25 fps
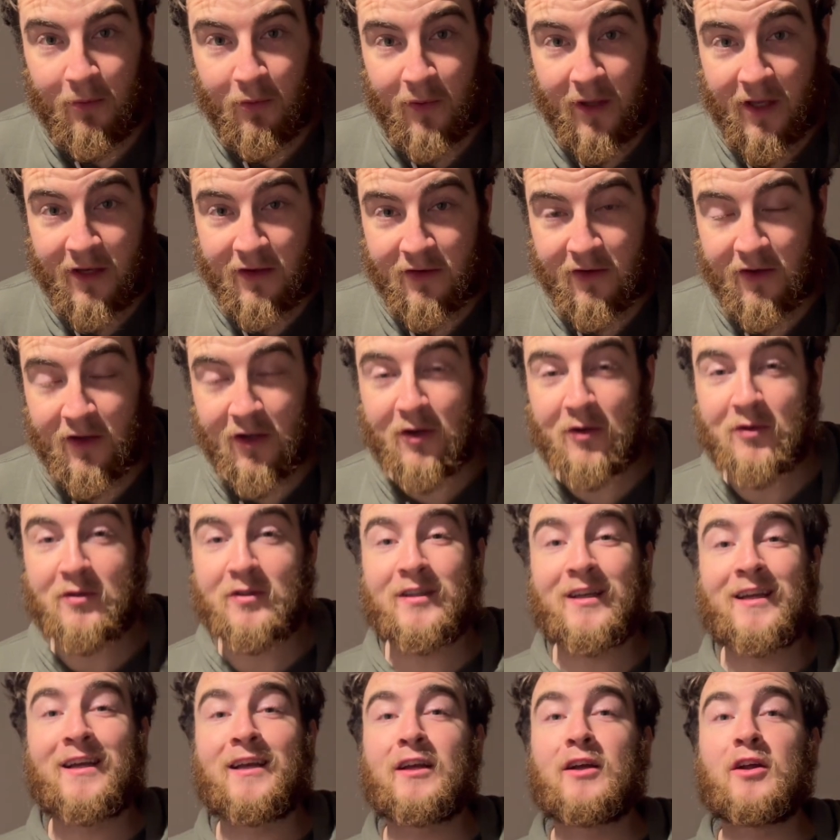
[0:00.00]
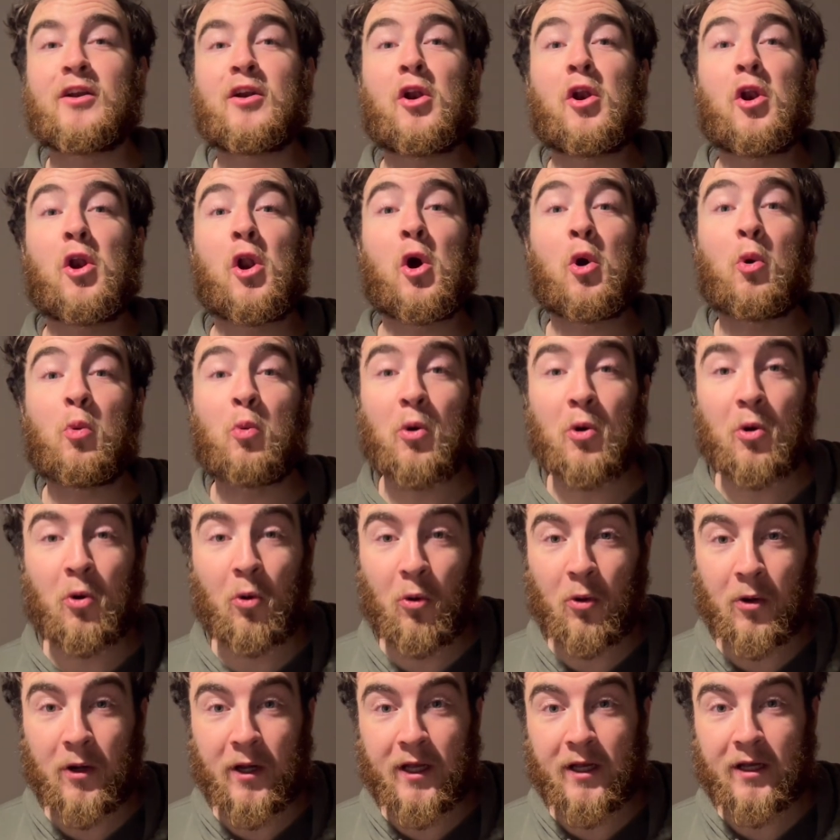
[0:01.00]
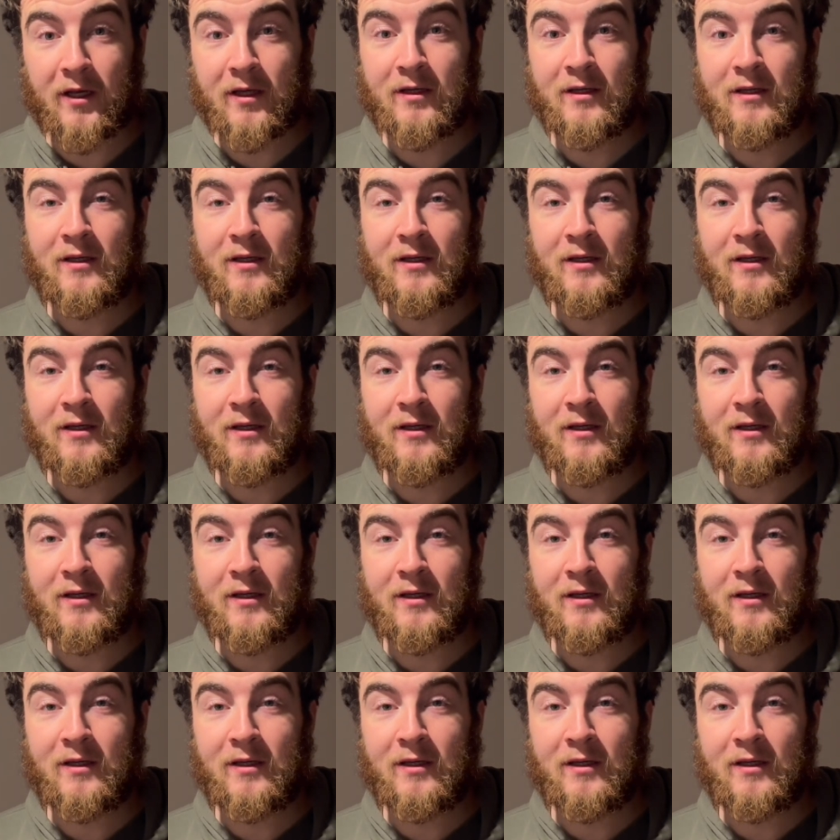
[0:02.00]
weeks ago saying no recording.